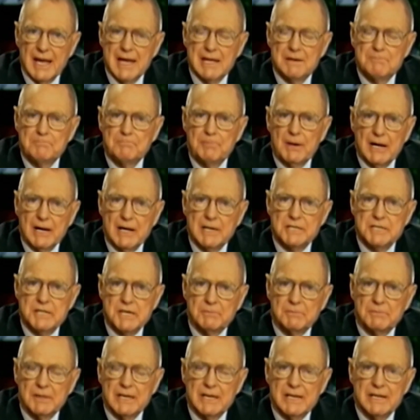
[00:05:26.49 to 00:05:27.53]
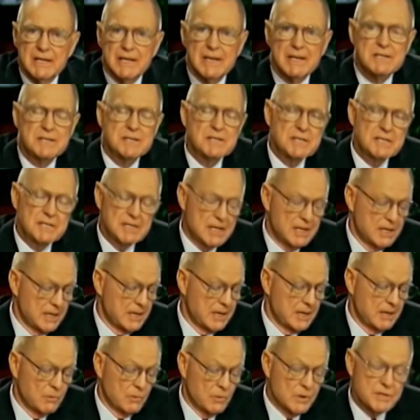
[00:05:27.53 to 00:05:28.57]
And possibly a, uh,
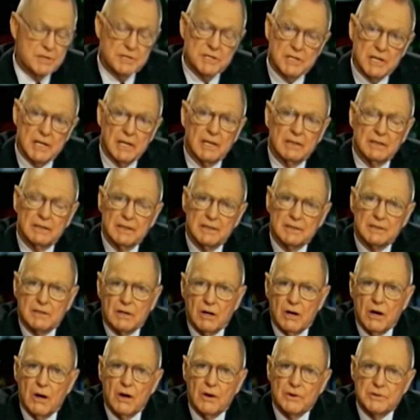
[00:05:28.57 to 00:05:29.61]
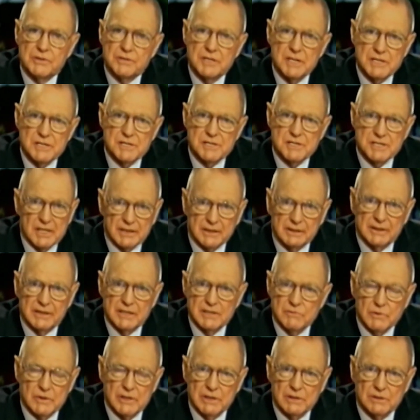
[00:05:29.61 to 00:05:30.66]
it was sin that caused his
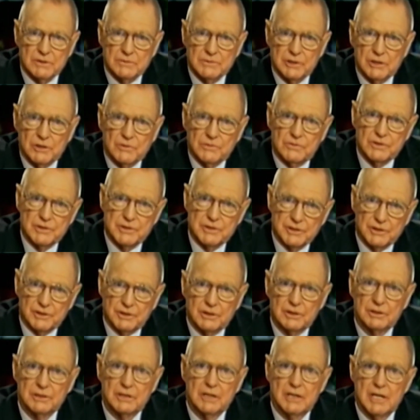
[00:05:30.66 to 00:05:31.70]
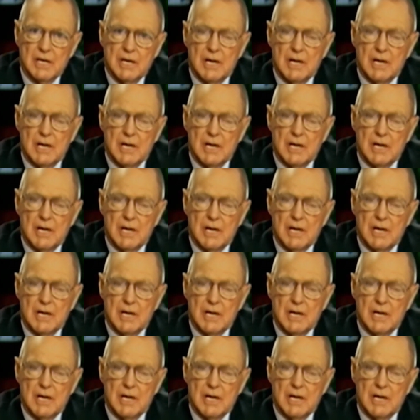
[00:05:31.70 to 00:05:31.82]
sickness. We don't know for sure.